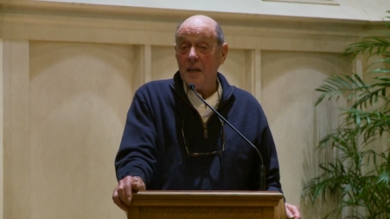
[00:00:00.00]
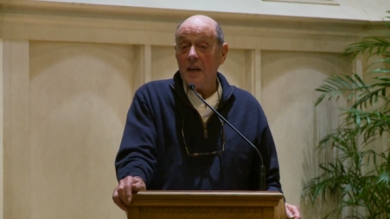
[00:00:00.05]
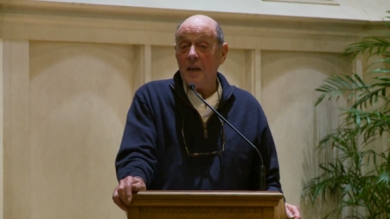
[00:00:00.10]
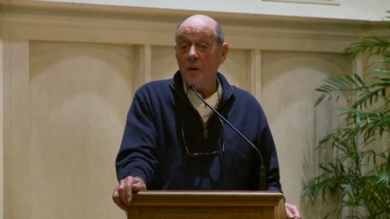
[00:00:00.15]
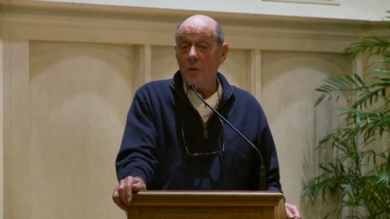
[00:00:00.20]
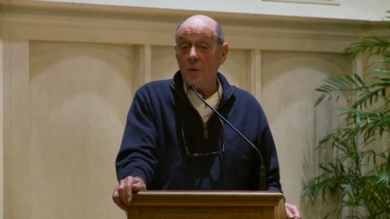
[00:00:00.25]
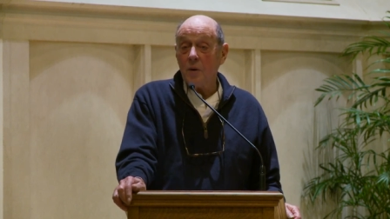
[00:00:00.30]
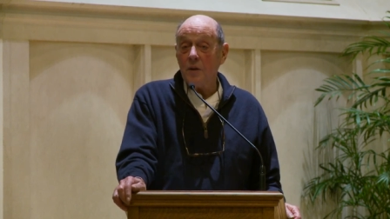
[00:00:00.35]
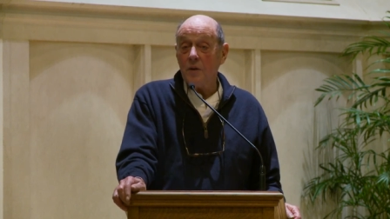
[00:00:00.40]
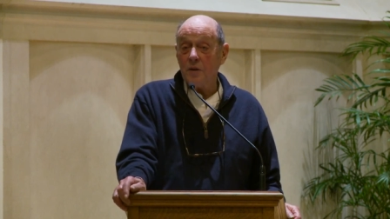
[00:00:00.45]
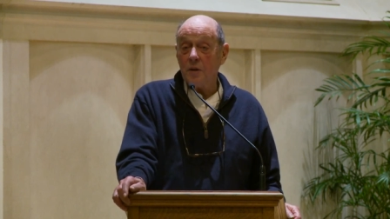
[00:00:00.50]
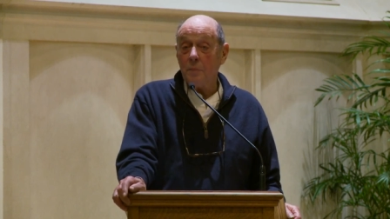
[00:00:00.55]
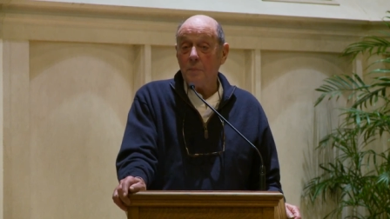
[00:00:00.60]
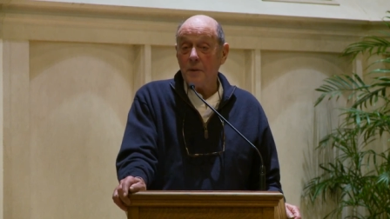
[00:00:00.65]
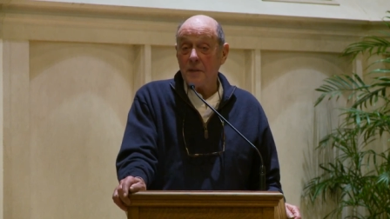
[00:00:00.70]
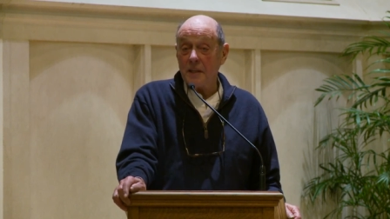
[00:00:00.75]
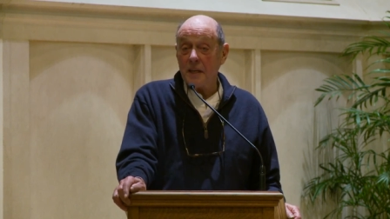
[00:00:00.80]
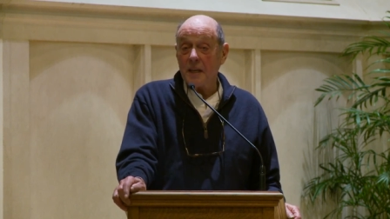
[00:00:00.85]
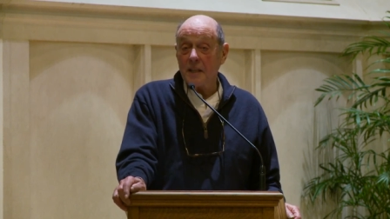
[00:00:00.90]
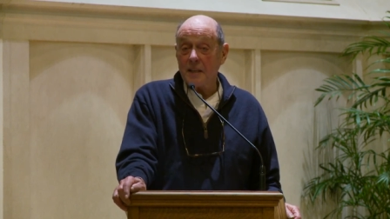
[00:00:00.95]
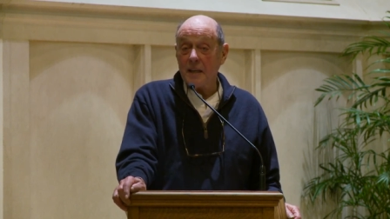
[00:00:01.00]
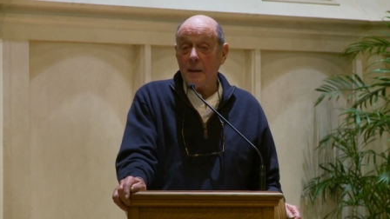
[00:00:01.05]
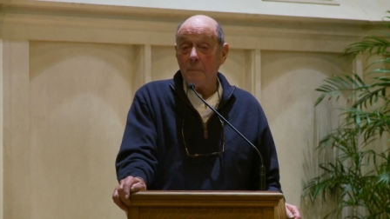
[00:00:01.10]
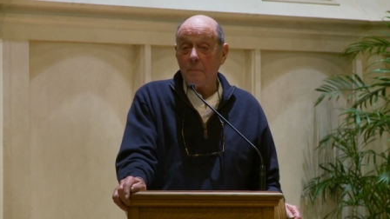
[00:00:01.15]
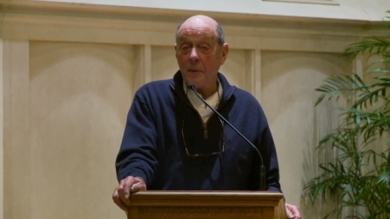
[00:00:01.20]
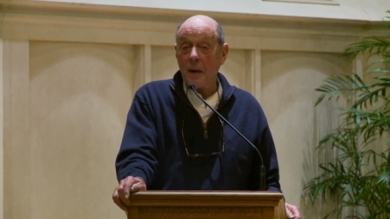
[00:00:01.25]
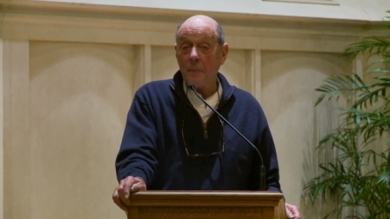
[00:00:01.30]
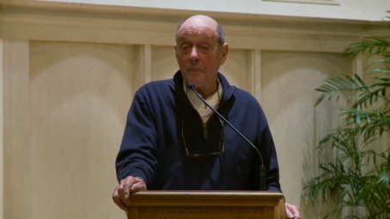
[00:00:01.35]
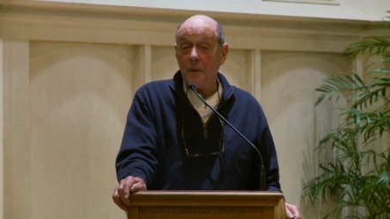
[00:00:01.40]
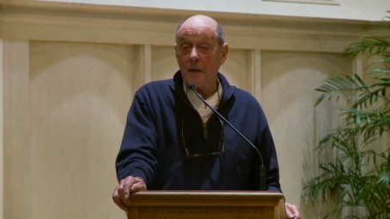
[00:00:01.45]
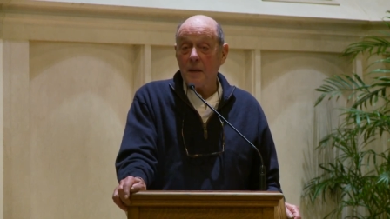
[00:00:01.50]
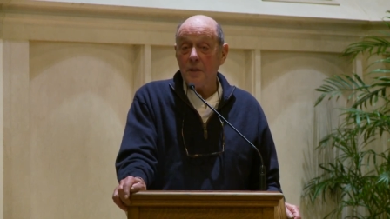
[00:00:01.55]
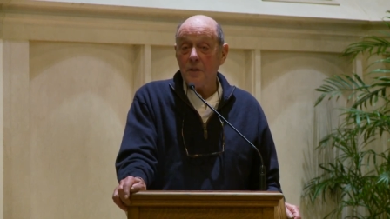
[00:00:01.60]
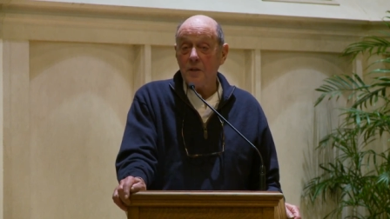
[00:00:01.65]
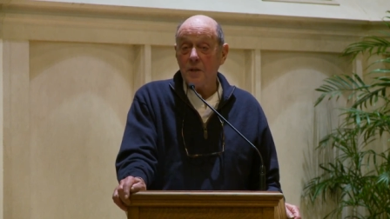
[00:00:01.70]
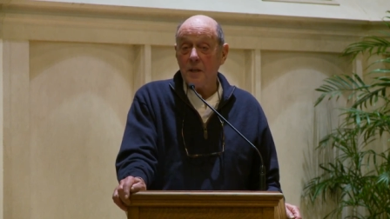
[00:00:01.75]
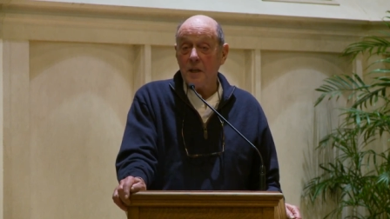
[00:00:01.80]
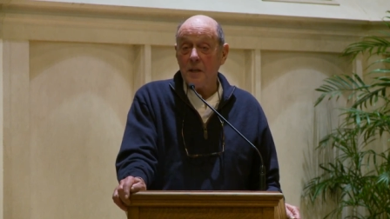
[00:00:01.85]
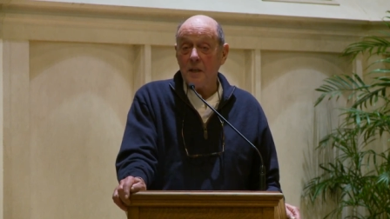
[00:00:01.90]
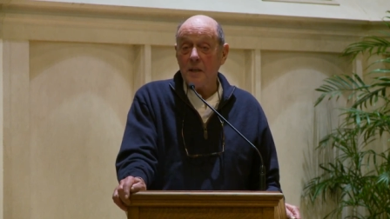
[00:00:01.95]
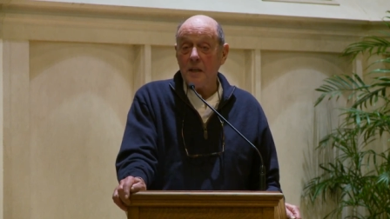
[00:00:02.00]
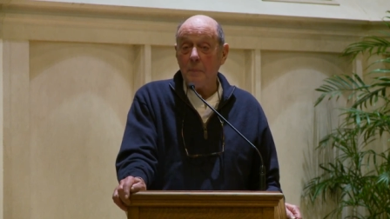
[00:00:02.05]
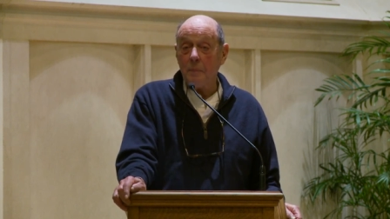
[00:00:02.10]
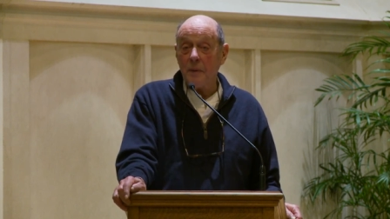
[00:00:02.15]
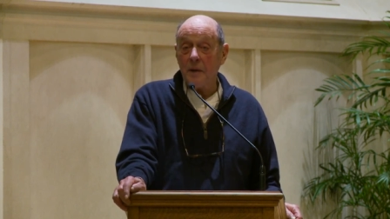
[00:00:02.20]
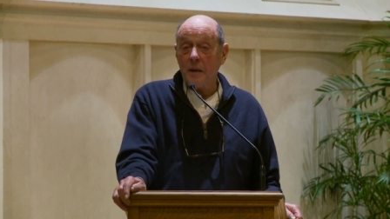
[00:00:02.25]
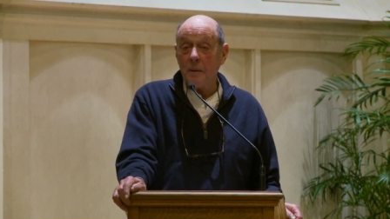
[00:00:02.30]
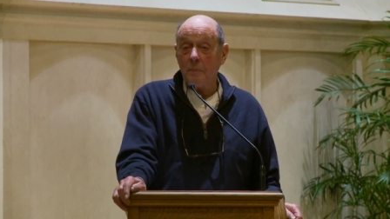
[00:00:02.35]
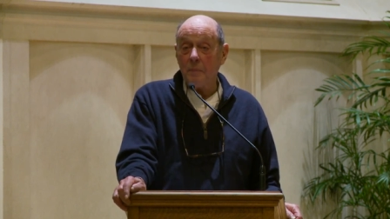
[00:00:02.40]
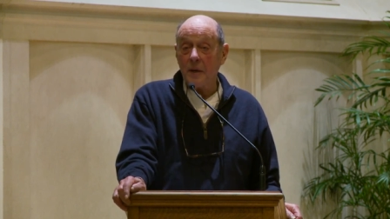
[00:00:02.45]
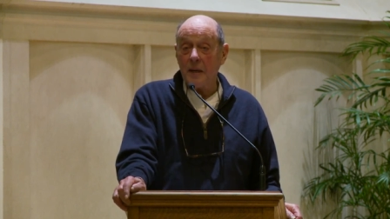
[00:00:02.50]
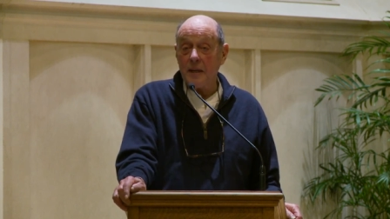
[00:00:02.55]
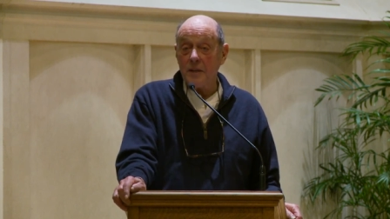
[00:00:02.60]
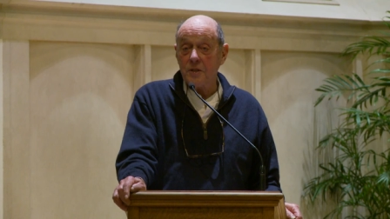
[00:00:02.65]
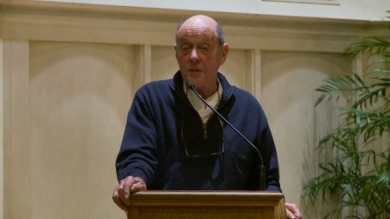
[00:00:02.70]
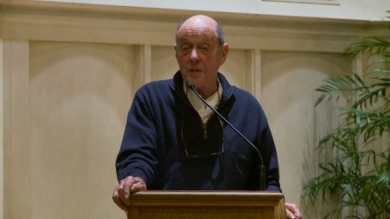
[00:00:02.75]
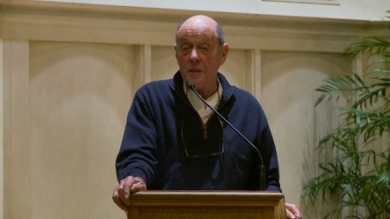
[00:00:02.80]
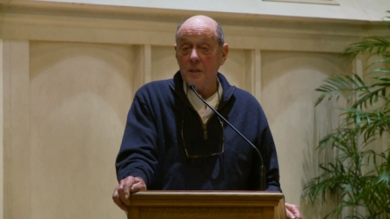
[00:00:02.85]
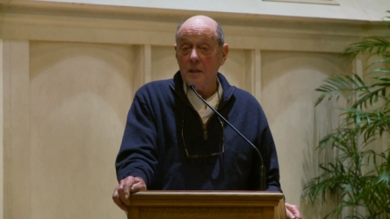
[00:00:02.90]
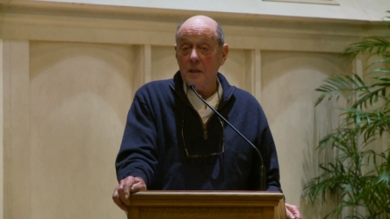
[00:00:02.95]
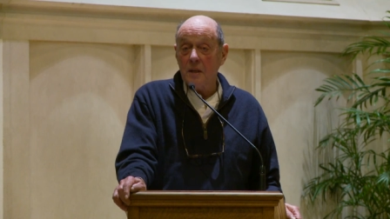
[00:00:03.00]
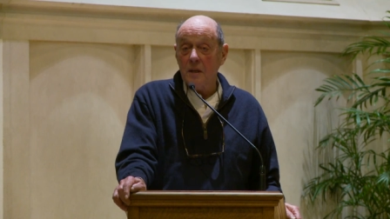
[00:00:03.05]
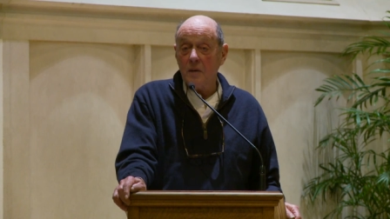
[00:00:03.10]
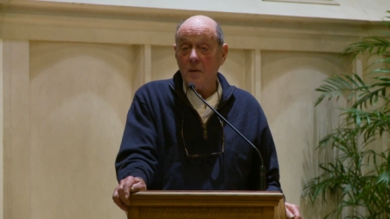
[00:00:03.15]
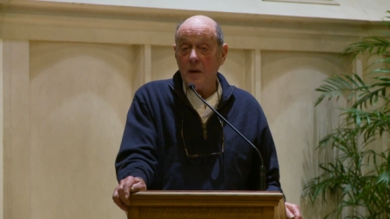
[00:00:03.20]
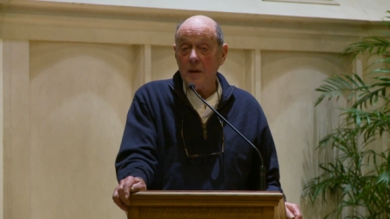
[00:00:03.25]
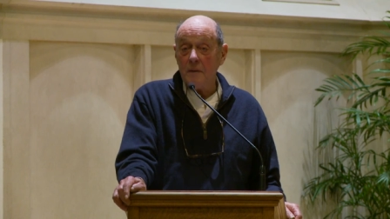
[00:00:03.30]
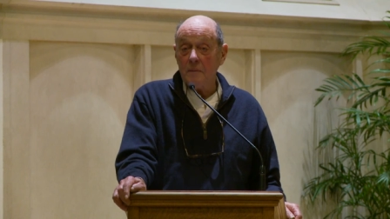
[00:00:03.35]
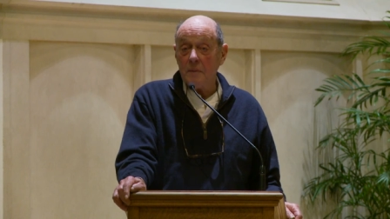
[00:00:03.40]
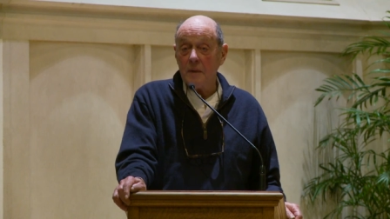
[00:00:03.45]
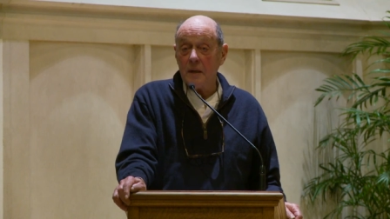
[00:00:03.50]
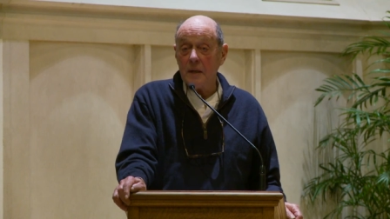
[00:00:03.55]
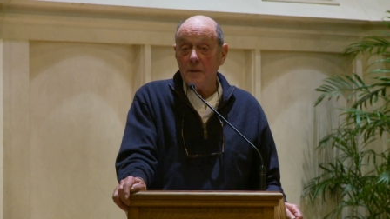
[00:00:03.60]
in order to protect that population and keep it in place, right?